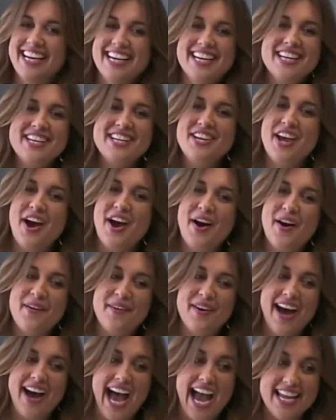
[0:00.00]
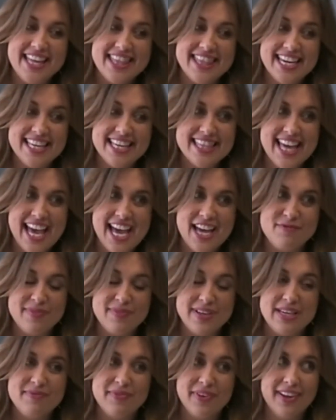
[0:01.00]
No, I think that
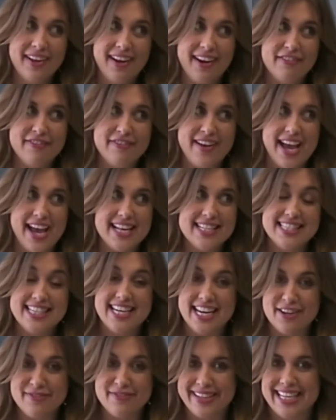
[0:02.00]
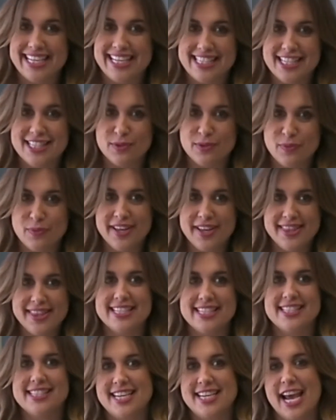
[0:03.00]
people are fascinated because it's one of
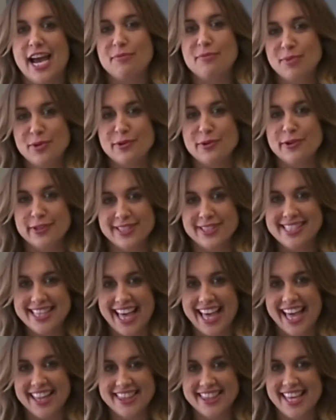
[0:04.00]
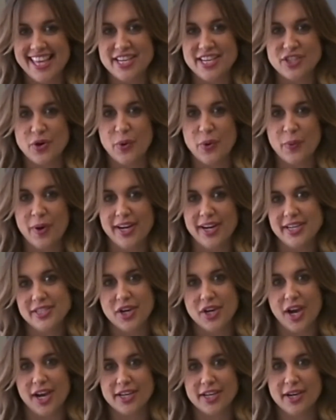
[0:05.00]
these taboos that they don't want to
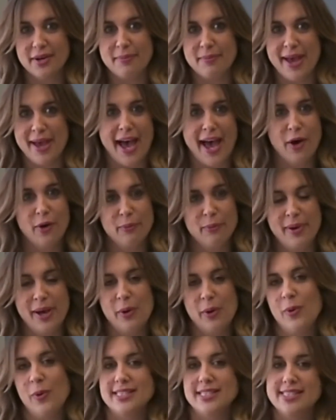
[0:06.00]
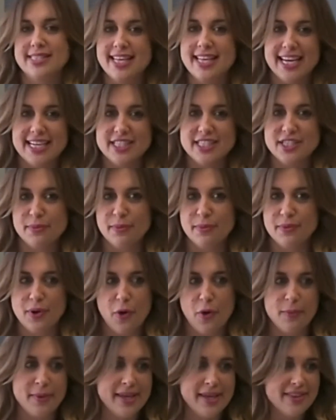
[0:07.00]
talk about. But once they get to
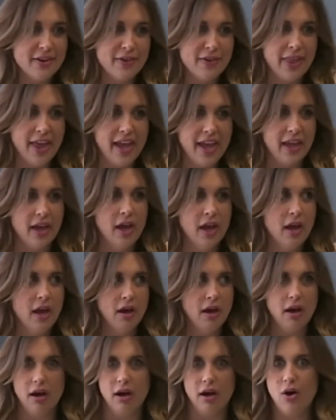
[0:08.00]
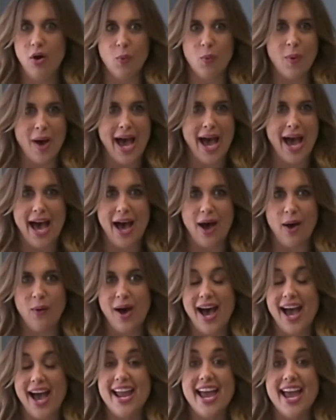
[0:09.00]
know me, they're like, oh, wow,
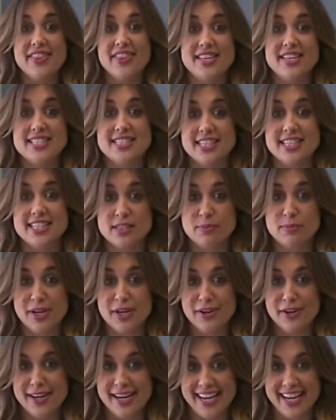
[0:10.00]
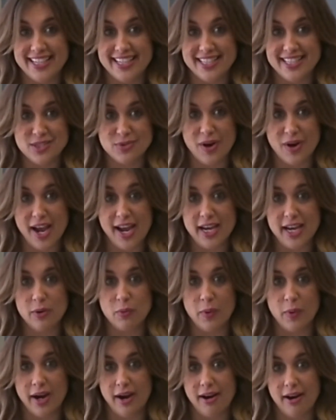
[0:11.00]
I had this experience, right?
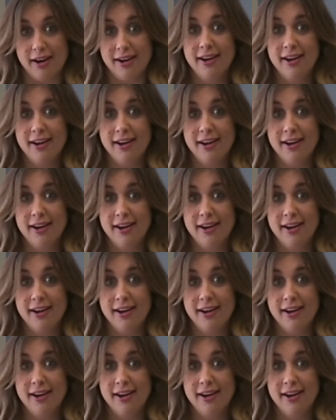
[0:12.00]
Where